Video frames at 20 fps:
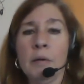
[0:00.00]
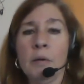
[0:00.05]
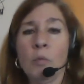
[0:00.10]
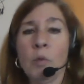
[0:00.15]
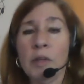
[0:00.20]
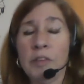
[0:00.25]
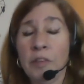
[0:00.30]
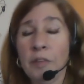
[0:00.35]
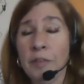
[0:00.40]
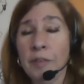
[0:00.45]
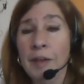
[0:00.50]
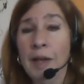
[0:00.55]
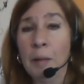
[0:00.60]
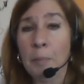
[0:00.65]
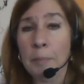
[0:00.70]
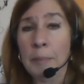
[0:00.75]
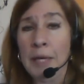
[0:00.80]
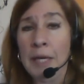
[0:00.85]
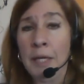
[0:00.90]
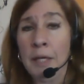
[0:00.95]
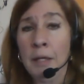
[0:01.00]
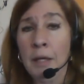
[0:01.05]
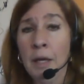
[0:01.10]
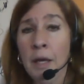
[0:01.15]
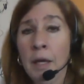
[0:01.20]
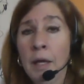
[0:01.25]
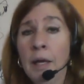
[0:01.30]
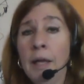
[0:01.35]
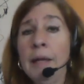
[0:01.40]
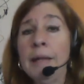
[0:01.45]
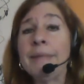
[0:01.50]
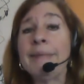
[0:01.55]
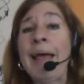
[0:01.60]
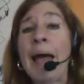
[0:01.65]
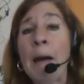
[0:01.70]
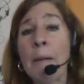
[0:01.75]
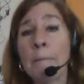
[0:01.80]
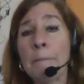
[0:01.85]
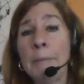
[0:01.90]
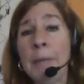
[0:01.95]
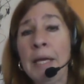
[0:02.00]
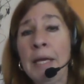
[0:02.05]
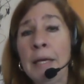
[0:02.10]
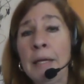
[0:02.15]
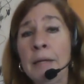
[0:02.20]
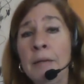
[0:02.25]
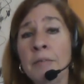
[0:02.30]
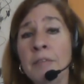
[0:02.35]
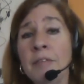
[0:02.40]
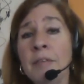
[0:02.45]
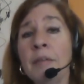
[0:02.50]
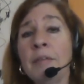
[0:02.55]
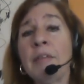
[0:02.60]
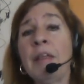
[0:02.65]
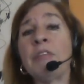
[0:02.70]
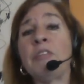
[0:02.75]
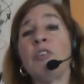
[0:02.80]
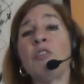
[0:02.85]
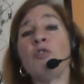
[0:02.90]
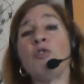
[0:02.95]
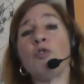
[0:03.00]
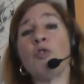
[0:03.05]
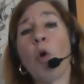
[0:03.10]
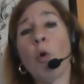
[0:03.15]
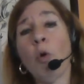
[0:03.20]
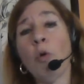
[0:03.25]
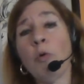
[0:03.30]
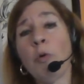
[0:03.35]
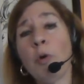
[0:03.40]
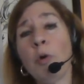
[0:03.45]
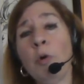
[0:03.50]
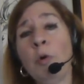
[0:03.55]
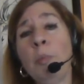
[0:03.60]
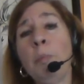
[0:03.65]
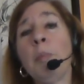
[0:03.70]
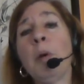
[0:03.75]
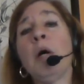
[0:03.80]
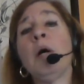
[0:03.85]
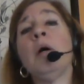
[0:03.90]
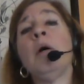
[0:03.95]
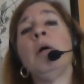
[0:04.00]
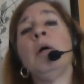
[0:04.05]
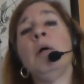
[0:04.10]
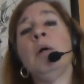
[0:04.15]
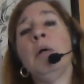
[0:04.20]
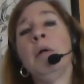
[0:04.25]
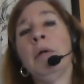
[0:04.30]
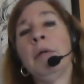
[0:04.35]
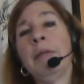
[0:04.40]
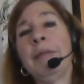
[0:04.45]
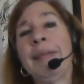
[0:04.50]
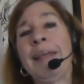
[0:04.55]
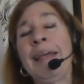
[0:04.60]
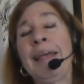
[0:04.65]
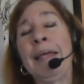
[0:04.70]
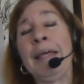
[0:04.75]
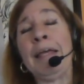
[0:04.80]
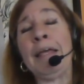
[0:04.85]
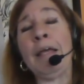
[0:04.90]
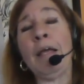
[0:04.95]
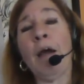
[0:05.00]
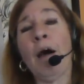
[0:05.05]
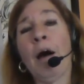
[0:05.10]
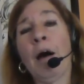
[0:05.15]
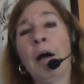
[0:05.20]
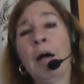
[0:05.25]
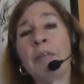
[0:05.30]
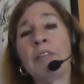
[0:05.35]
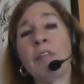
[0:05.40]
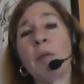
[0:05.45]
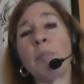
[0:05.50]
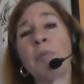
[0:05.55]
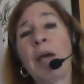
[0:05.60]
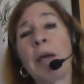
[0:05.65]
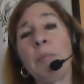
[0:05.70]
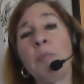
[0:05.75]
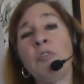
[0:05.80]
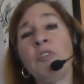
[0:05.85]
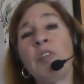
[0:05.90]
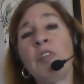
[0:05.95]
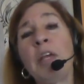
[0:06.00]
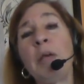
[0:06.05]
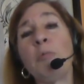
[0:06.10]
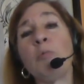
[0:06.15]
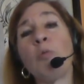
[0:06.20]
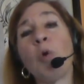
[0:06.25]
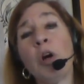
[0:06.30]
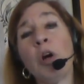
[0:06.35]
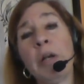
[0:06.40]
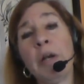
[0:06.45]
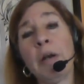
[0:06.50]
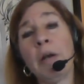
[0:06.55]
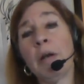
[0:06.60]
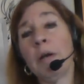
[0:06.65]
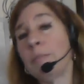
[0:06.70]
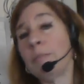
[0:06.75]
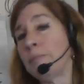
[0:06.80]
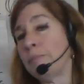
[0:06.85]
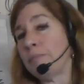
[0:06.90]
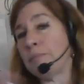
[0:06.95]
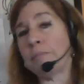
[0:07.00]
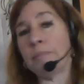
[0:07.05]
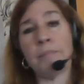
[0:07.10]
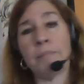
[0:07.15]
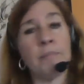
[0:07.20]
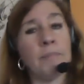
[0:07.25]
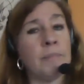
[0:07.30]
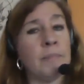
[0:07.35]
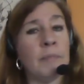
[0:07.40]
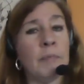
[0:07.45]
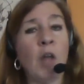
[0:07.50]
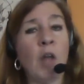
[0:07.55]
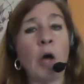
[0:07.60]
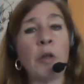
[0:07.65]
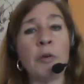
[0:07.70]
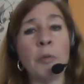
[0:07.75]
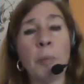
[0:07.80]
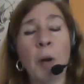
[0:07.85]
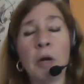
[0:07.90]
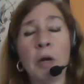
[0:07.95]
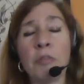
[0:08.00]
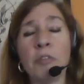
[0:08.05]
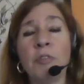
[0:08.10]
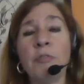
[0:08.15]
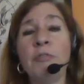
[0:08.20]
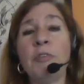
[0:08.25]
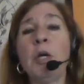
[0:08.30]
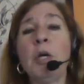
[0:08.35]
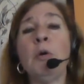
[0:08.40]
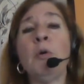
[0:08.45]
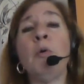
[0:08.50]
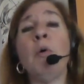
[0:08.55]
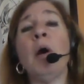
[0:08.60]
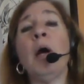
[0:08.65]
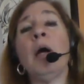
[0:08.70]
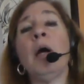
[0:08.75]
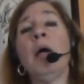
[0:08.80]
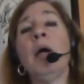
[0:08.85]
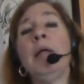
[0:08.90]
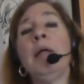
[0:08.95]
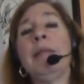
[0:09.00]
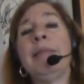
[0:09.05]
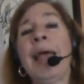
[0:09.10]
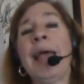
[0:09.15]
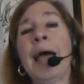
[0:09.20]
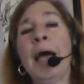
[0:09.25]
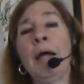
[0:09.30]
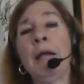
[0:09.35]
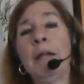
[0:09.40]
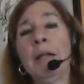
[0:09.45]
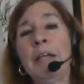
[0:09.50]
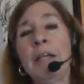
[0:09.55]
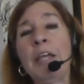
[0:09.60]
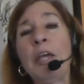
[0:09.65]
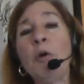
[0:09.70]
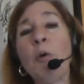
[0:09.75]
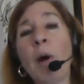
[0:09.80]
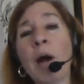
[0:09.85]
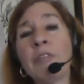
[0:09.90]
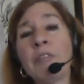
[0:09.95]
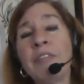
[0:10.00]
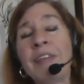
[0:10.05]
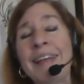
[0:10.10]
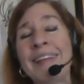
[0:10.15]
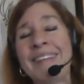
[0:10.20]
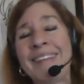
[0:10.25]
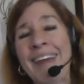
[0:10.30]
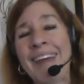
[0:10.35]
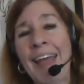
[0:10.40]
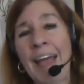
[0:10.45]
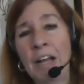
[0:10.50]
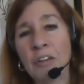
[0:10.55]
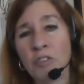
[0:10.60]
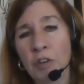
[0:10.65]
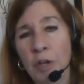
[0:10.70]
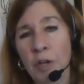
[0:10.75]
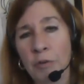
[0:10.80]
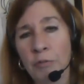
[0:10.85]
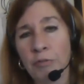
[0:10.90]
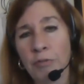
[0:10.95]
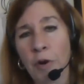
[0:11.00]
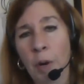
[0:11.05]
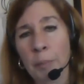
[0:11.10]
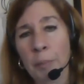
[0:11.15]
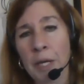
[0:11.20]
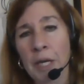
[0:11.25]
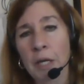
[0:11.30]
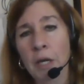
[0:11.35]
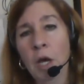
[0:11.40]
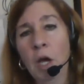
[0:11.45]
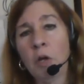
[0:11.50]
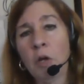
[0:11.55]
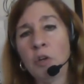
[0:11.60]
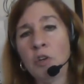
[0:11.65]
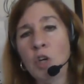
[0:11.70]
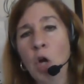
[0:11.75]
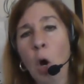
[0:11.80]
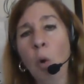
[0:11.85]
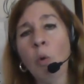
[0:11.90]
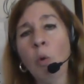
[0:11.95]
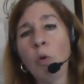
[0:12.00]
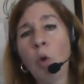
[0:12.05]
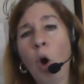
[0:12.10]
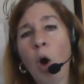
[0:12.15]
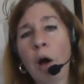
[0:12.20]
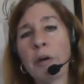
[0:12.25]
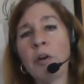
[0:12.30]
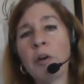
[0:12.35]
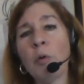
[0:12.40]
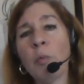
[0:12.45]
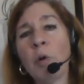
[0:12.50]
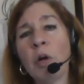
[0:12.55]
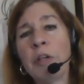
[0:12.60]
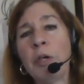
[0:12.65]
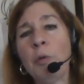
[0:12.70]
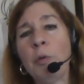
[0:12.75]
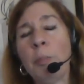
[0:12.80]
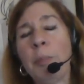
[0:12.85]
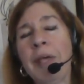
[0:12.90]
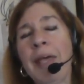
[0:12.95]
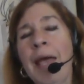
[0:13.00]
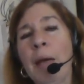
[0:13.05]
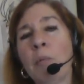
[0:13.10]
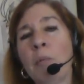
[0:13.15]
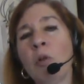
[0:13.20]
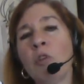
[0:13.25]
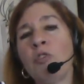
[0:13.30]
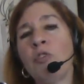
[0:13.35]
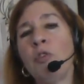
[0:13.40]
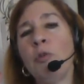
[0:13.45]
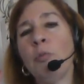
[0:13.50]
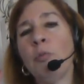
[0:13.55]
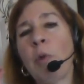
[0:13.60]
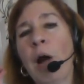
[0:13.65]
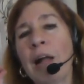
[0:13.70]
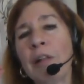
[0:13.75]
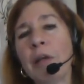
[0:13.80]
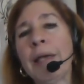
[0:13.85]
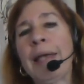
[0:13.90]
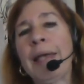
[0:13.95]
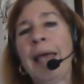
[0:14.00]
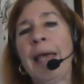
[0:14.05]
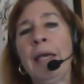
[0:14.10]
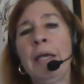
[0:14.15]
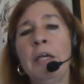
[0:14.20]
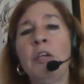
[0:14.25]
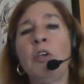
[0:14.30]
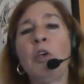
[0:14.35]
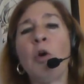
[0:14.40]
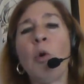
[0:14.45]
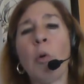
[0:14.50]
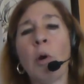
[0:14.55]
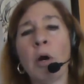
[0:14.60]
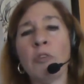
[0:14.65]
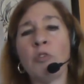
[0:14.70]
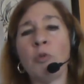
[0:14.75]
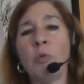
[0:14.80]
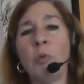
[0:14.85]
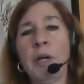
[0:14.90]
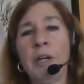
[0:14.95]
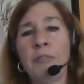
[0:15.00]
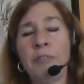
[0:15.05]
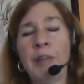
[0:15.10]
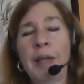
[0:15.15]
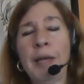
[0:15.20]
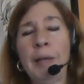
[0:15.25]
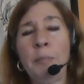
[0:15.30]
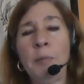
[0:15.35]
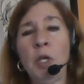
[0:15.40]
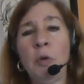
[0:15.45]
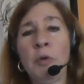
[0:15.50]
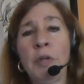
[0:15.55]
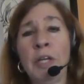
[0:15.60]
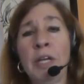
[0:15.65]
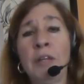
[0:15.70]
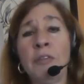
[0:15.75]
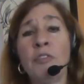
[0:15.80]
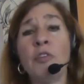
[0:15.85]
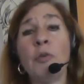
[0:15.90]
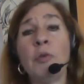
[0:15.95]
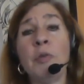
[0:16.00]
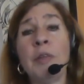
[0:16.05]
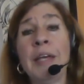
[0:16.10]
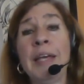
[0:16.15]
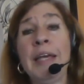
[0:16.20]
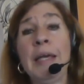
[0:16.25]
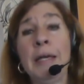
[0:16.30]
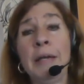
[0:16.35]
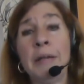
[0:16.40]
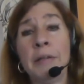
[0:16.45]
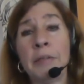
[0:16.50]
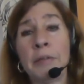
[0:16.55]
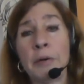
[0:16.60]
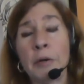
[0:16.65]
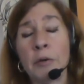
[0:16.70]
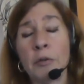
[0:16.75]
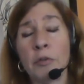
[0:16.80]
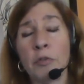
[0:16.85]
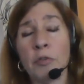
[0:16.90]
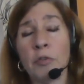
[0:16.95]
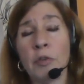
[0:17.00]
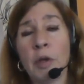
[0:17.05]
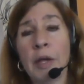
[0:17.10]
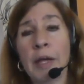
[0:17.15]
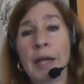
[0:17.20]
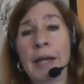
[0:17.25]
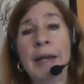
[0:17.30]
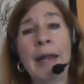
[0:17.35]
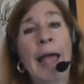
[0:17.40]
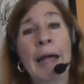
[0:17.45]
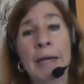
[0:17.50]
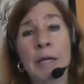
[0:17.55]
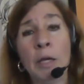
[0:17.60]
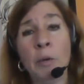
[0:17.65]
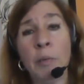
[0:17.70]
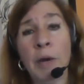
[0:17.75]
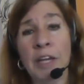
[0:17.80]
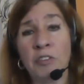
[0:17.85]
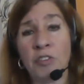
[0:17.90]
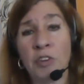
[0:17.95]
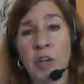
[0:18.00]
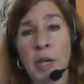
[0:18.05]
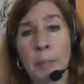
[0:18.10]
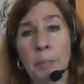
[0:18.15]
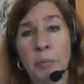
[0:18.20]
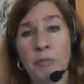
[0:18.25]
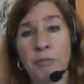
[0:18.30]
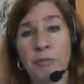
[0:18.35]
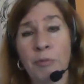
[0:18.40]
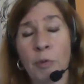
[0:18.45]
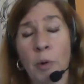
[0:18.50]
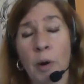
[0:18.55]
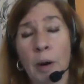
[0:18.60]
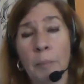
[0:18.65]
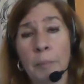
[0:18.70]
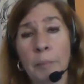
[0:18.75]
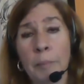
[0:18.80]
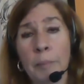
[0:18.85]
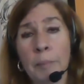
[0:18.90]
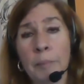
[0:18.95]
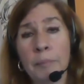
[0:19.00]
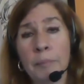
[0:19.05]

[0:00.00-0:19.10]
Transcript: What does that mean? That means that the soul group, the uh, sometimes the root, other parts of you, that you are detaching from it. No longer will you be able to relegate your twin flame union to the ethers in any way, shape, or form.